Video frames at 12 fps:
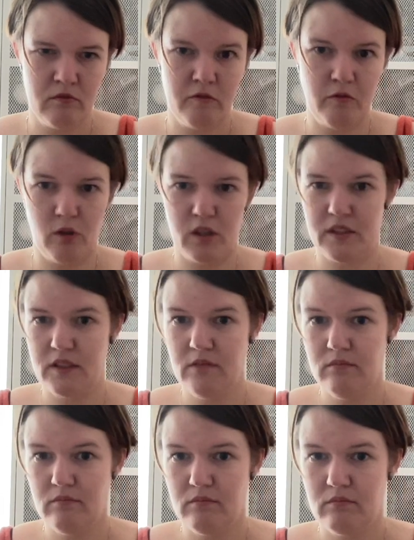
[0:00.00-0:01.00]

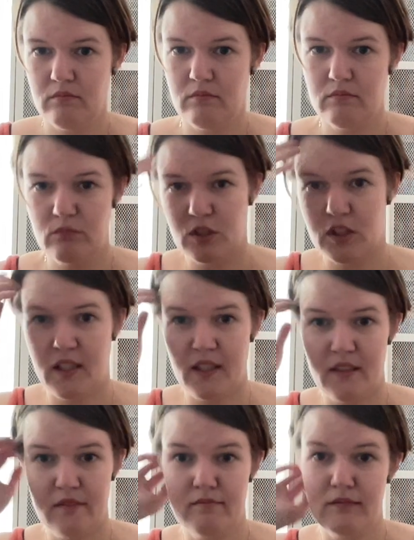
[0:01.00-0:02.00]
40, which
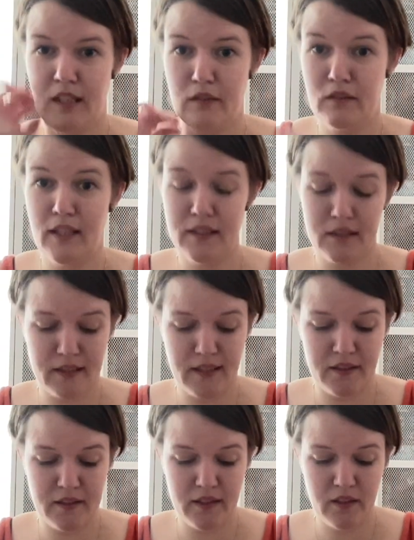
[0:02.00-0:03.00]
I calculated the
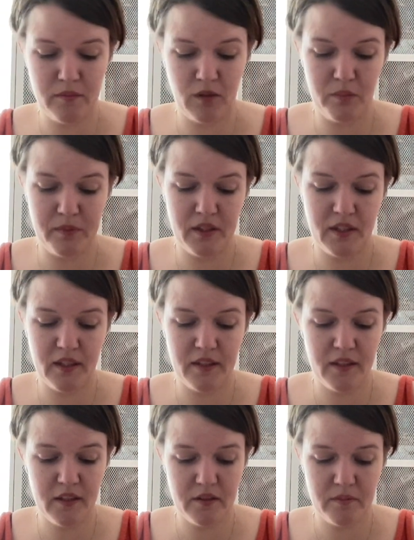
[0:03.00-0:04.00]
other day how many I
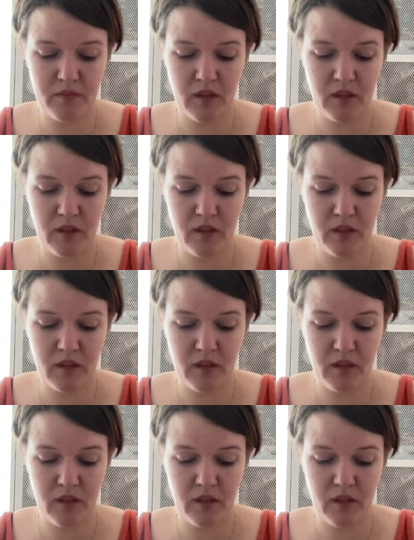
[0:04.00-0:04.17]
need.